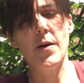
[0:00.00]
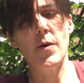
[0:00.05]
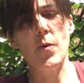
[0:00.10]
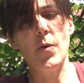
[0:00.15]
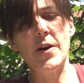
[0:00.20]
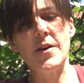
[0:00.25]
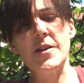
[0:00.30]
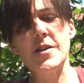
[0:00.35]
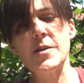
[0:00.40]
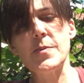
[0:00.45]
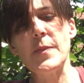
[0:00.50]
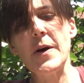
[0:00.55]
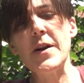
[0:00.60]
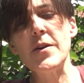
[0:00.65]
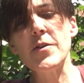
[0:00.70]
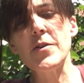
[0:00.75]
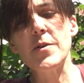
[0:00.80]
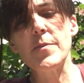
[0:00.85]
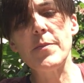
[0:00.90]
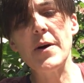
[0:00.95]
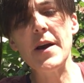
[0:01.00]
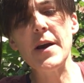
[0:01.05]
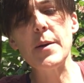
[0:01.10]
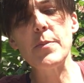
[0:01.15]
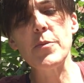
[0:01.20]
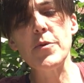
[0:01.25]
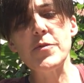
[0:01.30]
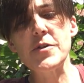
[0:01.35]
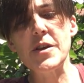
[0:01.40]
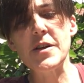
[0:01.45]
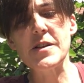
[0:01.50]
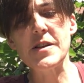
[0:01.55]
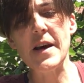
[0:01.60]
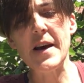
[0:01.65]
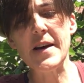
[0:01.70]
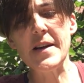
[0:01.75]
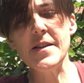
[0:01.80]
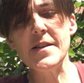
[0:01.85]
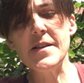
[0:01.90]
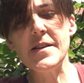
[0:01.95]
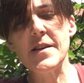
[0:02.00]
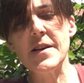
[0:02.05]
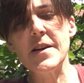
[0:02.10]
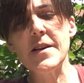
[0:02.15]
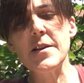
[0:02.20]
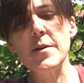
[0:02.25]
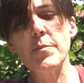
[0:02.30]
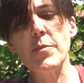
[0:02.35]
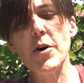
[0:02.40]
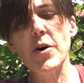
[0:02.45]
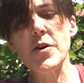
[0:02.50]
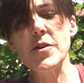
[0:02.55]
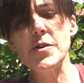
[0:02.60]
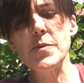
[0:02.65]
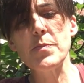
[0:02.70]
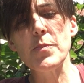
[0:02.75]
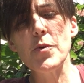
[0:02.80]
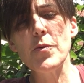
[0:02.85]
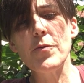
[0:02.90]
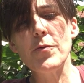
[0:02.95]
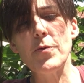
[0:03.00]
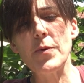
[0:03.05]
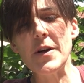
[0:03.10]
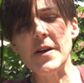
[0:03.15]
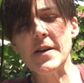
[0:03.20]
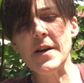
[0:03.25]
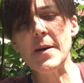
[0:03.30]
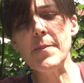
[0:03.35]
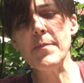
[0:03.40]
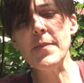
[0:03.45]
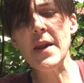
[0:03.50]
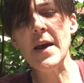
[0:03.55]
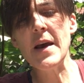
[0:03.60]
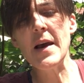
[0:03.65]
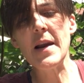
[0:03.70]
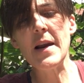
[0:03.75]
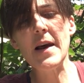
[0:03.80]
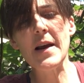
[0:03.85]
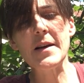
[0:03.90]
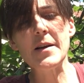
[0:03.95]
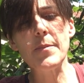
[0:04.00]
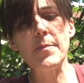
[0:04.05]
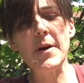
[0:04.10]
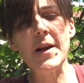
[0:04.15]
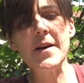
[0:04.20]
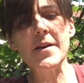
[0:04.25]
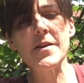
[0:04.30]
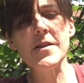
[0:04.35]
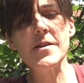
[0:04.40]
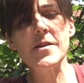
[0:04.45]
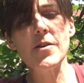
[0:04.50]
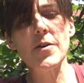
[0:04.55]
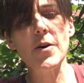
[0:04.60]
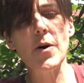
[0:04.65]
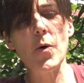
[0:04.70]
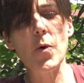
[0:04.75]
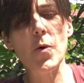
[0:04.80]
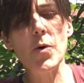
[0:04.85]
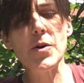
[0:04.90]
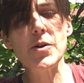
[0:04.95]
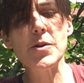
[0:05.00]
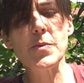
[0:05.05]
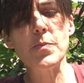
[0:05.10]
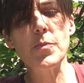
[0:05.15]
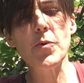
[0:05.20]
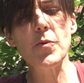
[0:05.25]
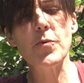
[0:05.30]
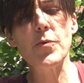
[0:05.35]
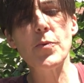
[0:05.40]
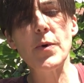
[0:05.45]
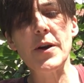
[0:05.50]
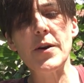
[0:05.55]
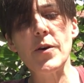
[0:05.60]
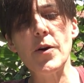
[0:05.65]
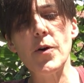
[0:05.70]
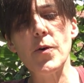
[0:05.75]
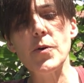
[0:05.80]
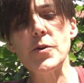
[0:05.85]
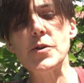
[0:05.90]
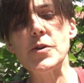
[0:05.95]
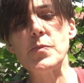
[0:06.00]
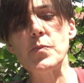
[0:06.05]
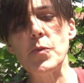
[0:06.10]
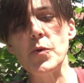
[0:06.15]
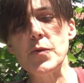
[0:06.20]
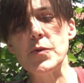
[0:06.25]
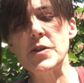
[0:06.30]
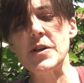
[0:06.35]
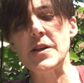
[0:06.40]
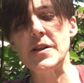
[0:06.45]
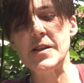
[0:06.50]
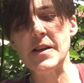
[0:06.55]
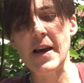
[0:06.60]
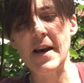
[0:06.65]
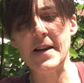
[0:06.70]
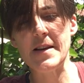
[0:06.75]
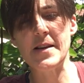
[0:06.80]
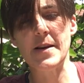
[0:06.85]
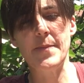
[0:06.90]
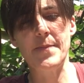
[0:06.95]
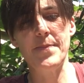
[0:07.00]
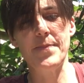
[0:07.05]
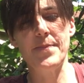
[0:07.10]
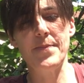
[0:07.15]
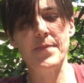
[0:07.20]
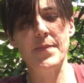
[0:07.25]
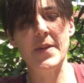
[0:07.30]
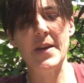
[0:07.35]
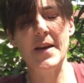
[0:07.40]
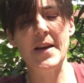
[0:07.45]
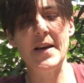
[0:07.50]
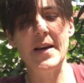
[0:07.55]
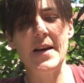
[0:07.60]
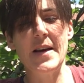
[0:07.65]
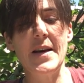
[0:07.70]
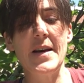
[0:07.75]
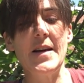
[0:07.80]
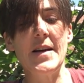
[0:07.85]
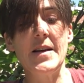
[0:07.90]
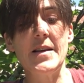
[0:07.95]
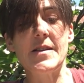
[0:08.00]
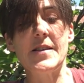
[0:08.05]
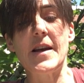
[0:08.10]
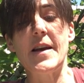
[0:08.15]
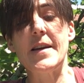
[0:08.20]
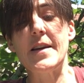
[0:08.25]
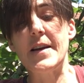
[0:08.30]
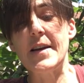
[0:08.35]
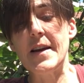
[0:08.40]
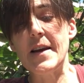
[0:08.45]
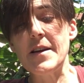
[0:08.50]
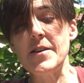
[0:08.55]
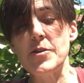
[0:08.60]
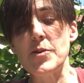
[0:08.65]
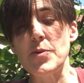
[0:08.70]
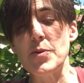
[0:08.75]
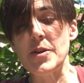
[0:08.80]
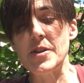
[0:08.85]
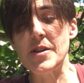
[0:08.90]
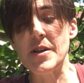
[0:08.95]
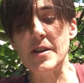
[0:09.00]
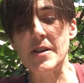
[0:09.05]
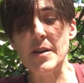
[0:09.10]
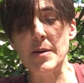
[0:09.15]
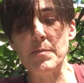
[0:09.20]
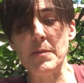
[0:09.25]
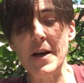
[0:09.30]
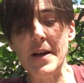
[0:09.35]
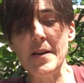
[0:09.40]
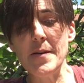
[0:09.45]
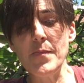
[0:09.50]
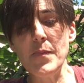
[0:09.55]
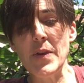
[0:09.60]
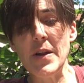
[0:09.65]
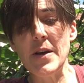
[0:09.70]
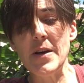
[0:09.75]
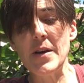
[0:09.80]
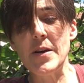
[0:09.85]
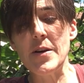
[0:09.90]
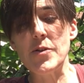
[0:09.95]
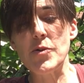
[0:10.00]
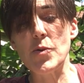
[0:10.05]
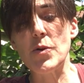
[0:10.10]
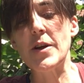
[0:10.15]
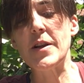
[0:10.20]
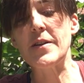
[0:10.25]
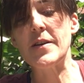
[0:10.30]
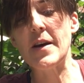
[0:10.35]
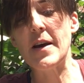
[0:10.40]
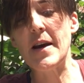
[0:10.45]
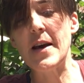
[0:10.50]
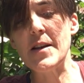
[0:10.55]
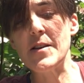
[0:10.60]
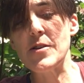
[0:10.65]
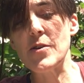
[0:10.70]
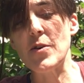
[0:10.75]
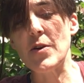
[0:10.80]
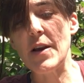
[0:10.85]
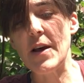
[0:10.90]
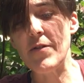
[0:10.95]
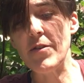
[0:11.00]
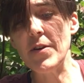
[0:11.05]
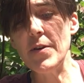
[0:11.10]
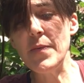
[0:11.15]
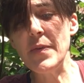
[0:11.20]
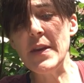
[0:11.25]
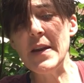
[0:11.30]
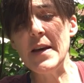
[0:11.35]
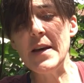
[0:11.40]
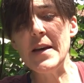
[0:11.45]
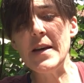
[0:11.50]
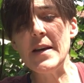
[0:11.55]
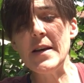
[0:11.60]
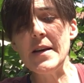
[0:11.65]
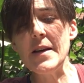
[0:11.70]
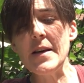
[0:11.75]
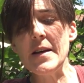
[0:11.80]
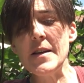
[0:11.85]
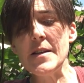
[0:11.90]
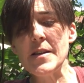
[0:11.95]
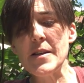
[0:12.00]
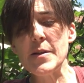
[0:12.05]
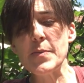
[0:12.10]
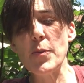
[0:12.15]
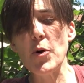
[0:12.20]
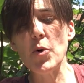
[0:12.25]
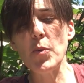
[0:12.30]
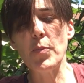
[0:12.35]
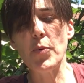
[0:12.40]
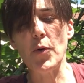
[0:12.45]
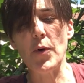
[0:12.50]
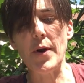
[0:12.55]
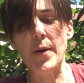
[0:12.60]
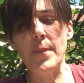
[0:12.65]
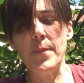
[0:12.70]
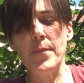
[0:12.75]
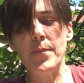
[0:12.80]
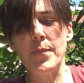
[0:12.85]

When this man on the bike moves his head, the little bars move with him like the blinkers on a horse move when the horse moves its head. Standing next to the sitting man, so that their heads are level, is a small boy.